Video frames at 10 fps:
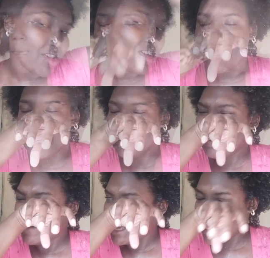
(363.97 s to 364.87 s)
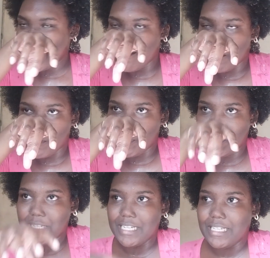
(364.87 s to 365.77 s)
But the great thing about
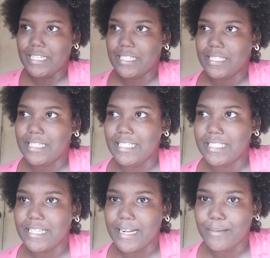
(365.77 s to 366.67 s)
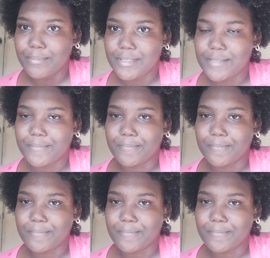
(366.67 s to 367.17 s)
using these gums